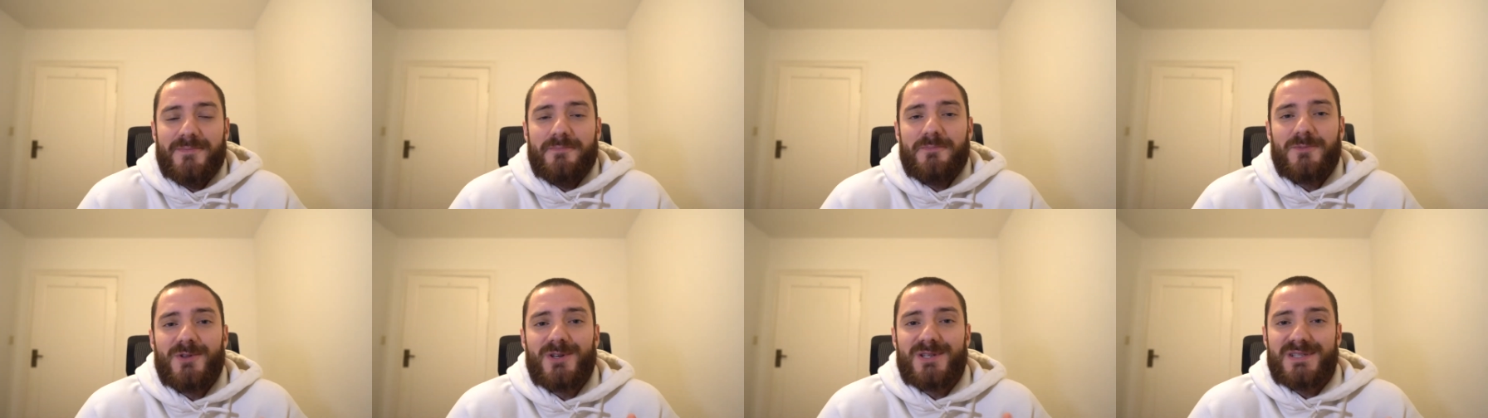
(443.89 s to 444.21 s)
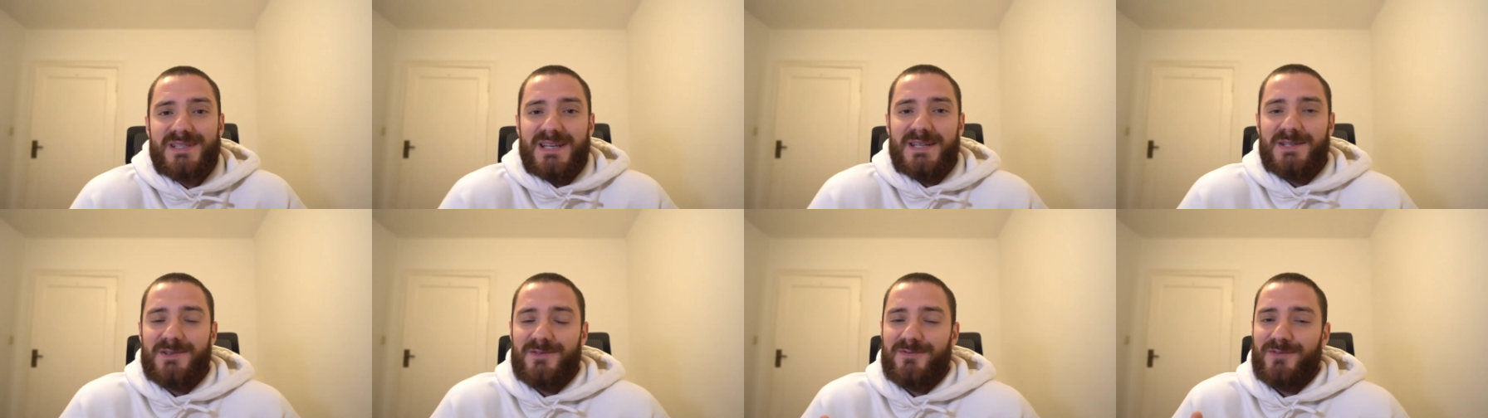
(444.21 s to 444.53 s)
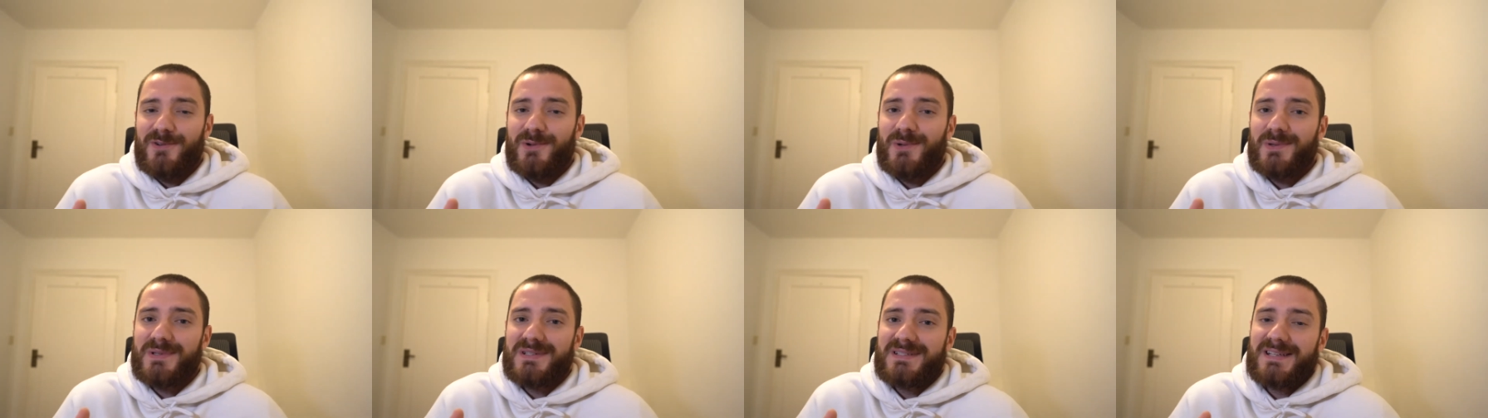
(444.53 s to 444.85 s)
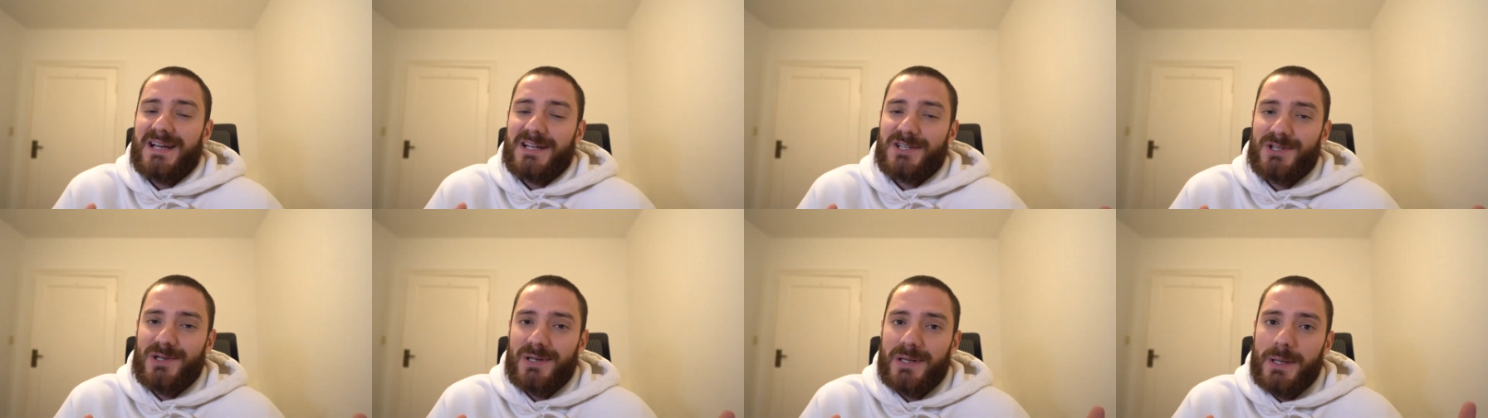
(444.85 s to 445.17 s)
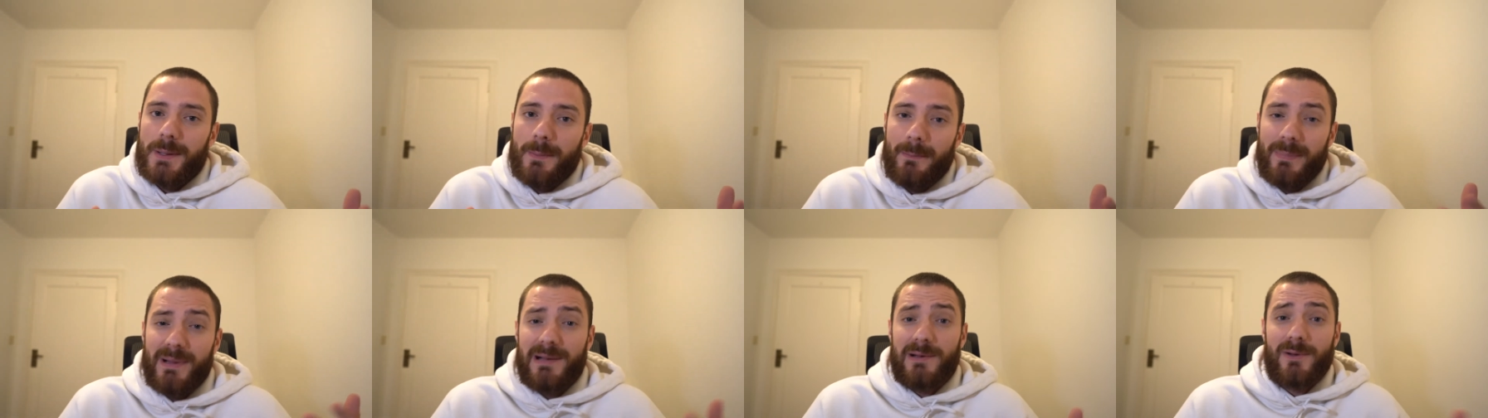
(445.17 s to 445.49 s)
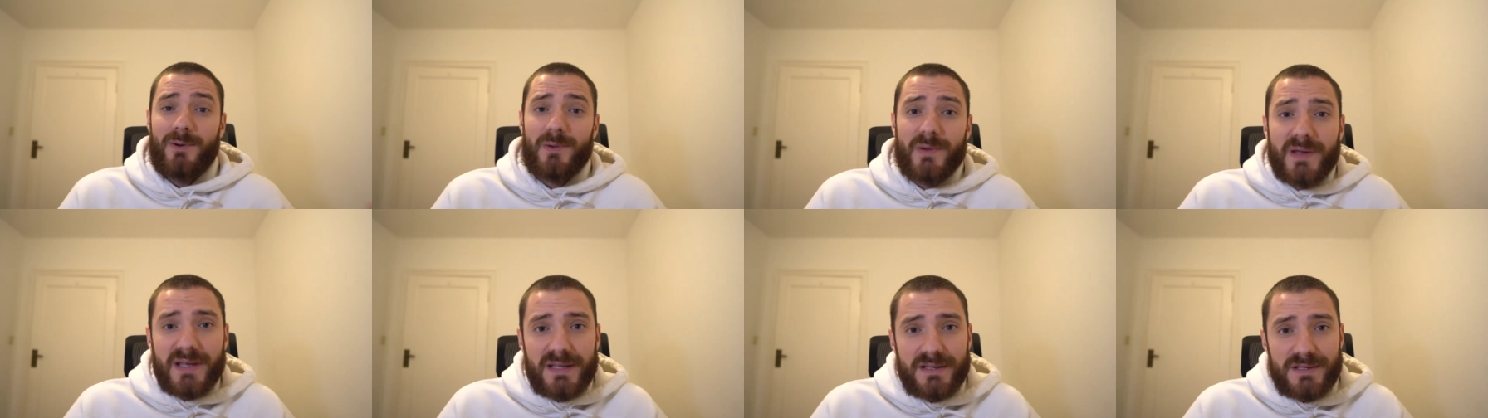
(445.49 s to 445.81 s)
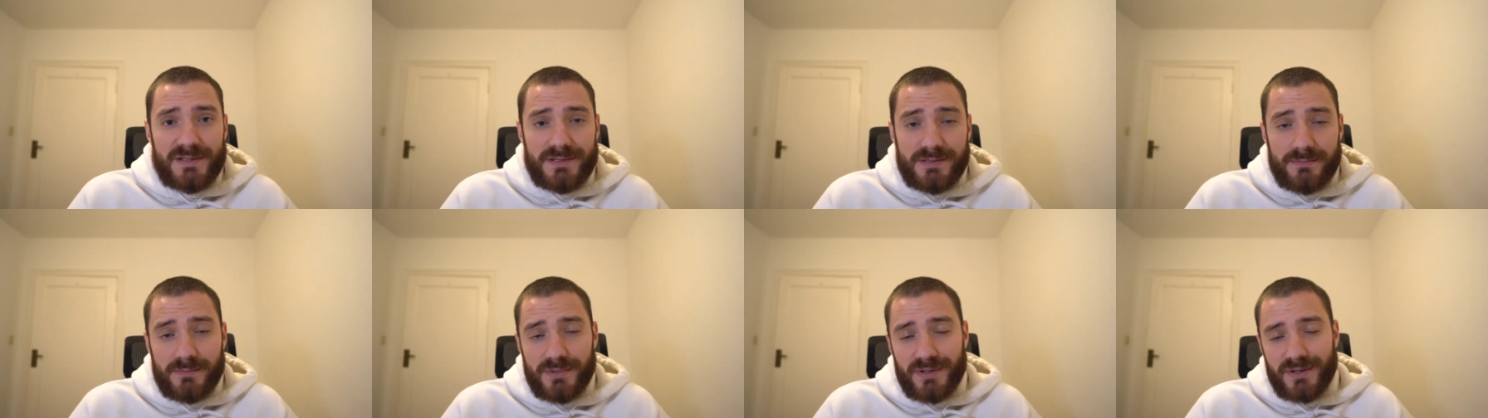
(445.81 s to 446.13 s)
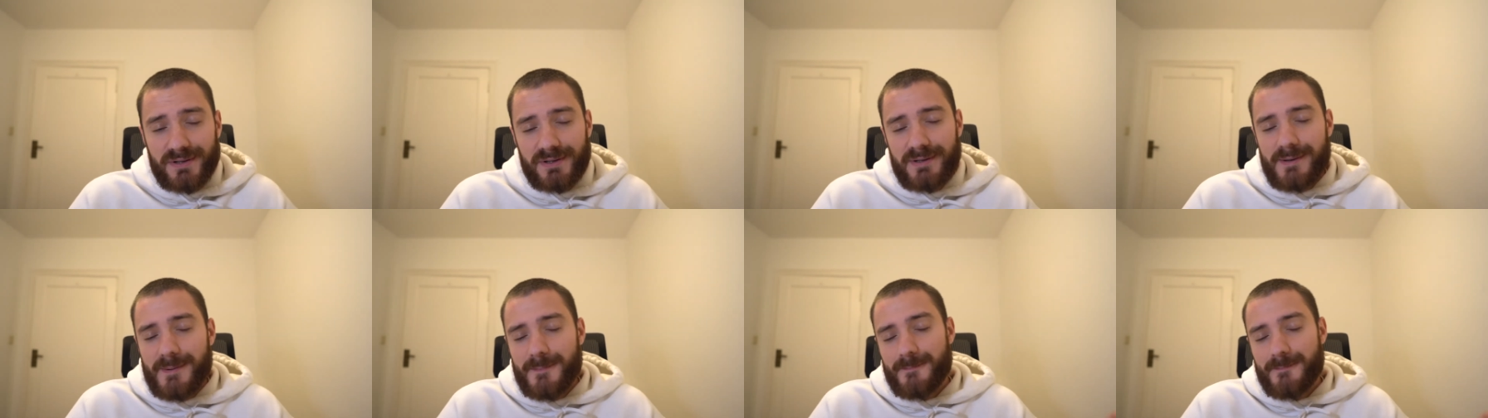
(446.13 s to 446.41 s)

the centerfold is actually belonging to the book?